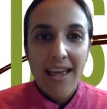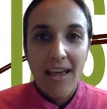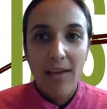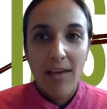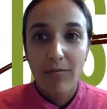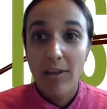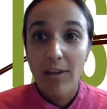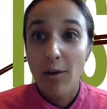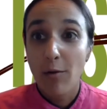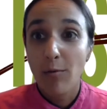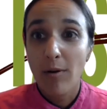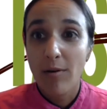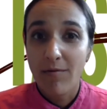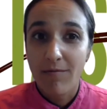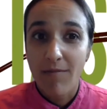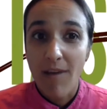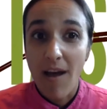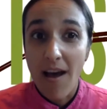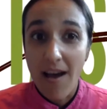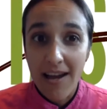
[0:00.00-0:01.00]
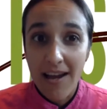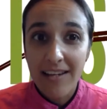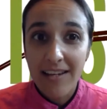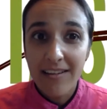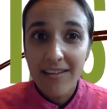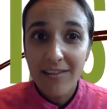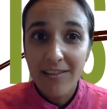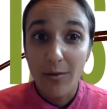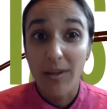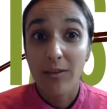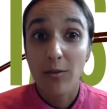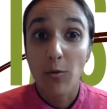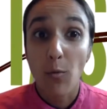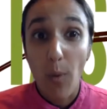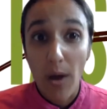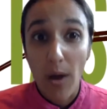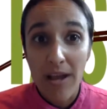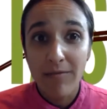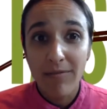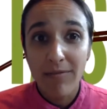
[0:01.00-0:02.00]
if they're refined, so like the
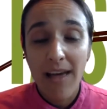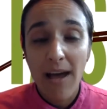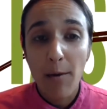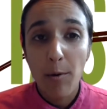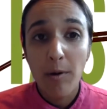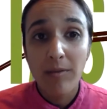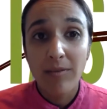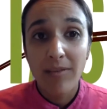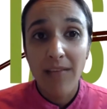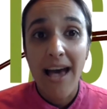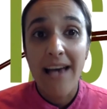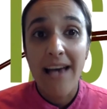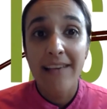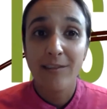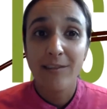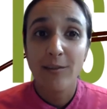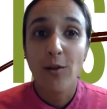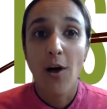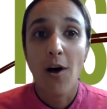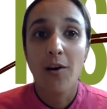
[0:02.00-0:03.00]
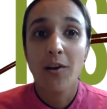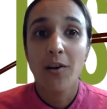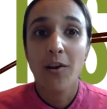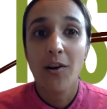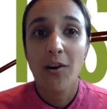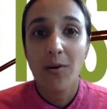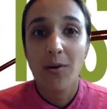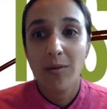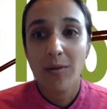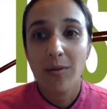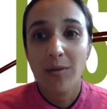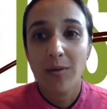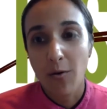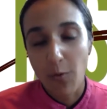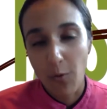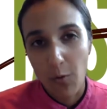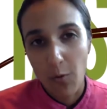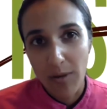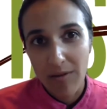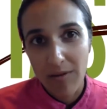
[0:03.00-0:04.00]
white flour lasts longer than the
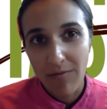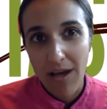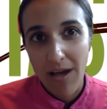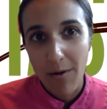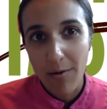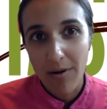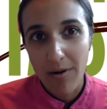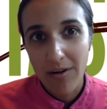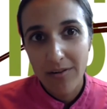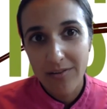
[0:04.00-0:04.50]
whole wheat flour.